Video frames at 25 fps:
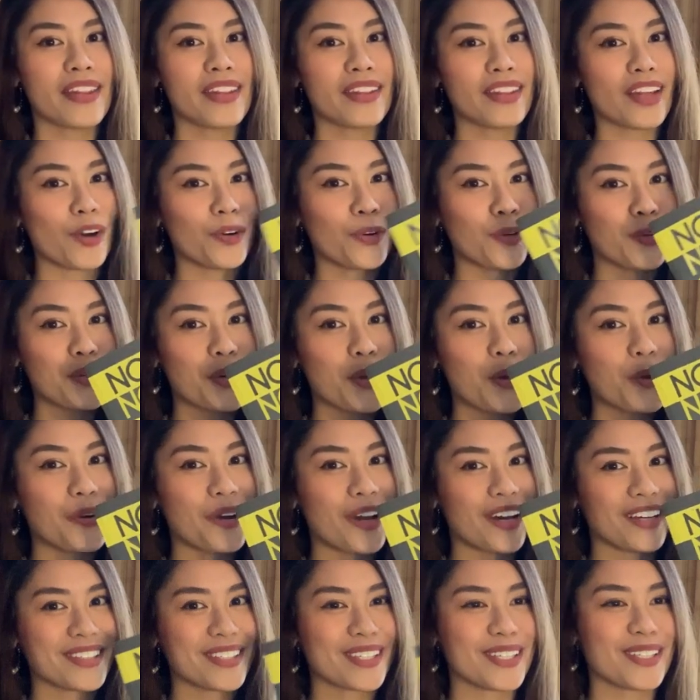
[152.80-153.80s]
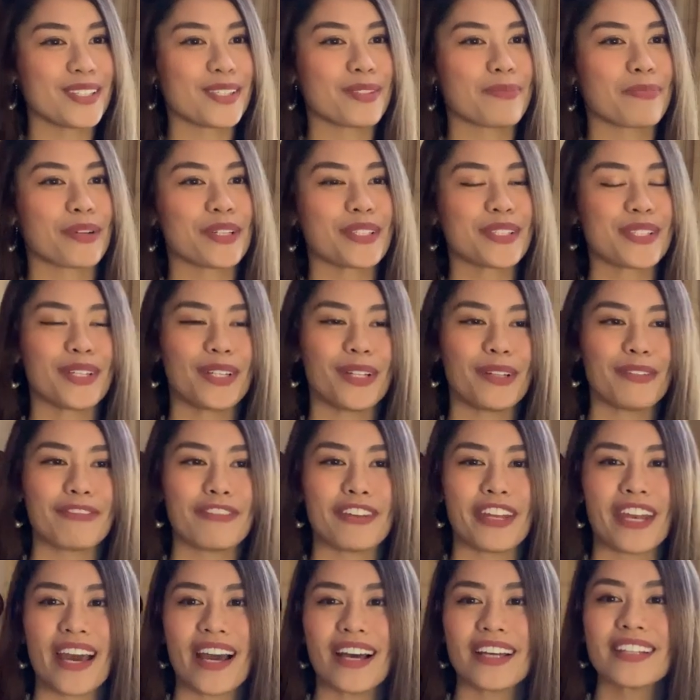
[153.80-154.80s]
no nonsense personal
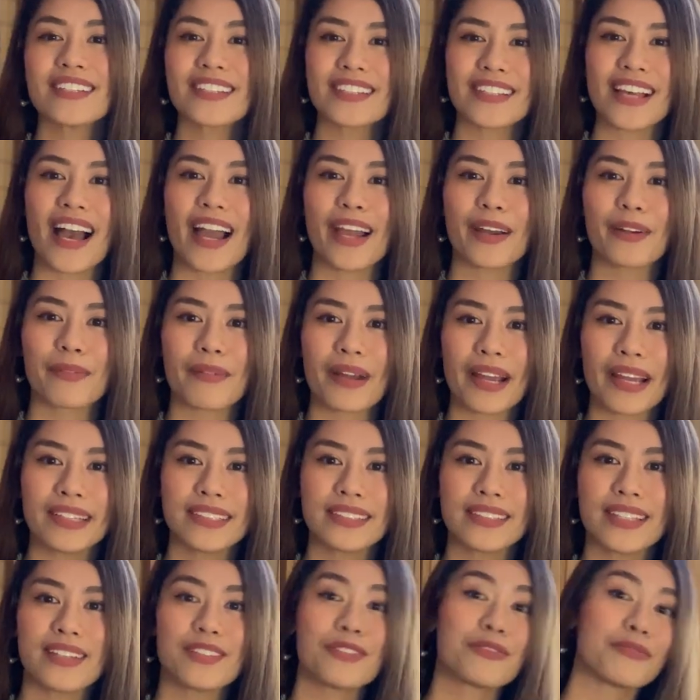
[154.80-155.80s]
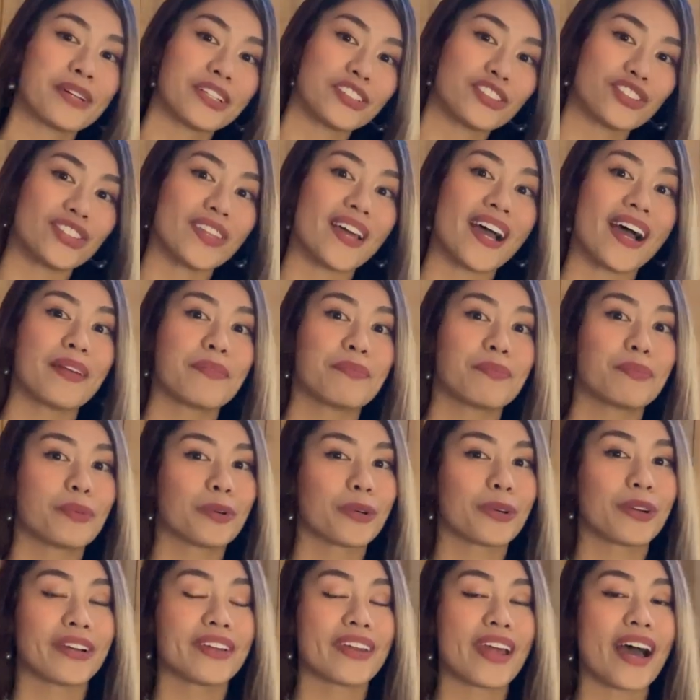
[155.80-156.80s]
finance, I read Rich Dad
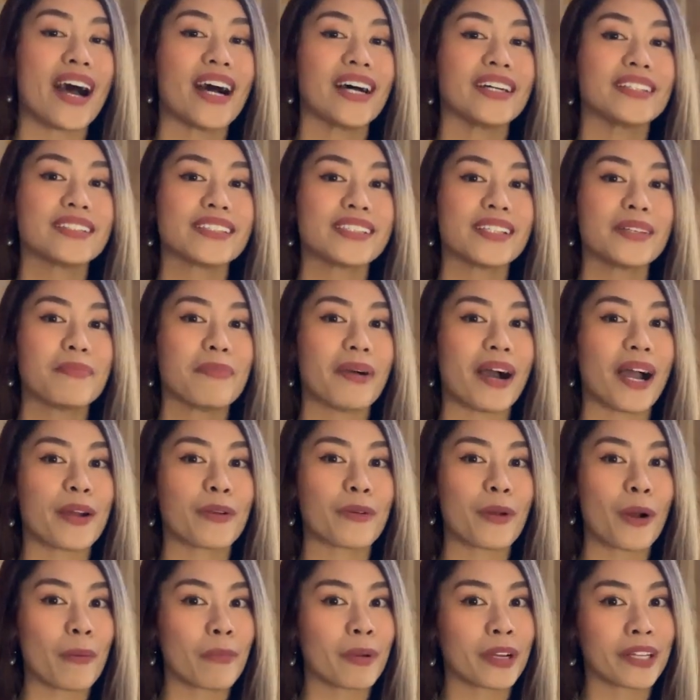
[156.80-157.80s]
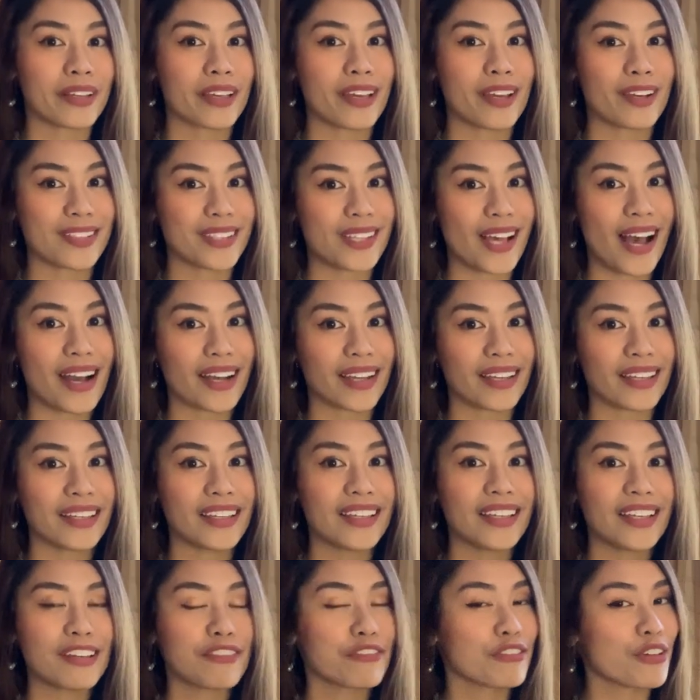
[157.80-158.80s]
Poor Dad by Robert Kiyosaki.
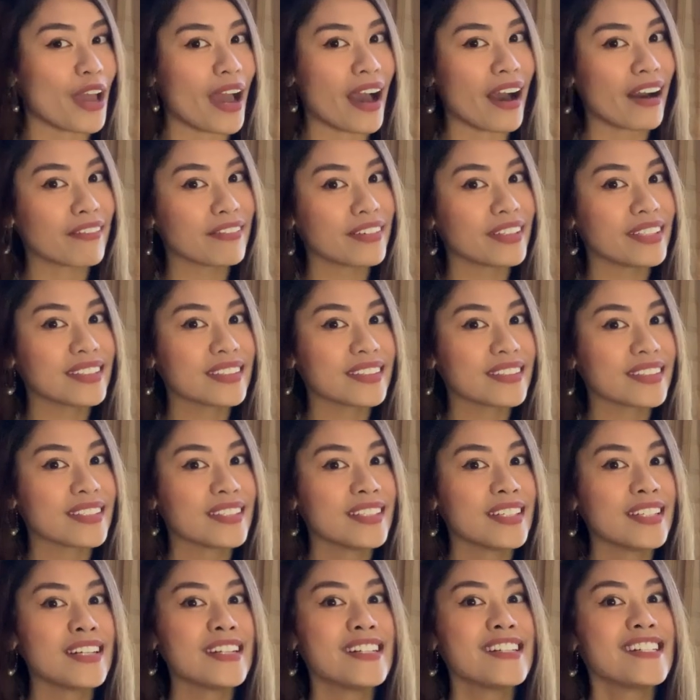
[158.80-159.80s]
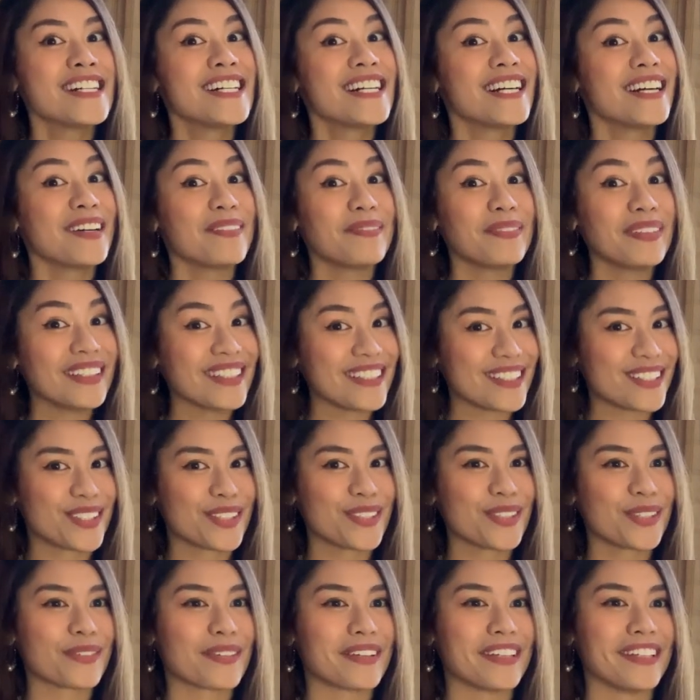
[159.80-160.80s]
If you haven't, please
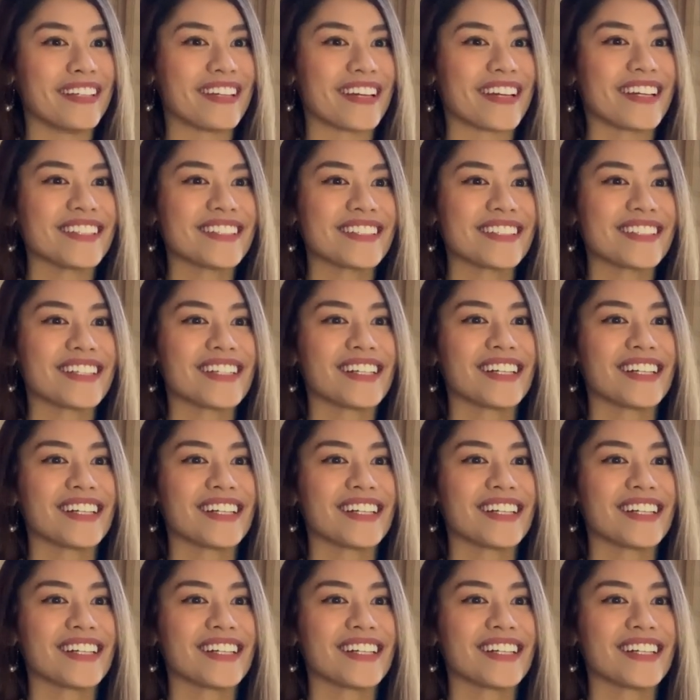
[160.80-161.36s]
do read it.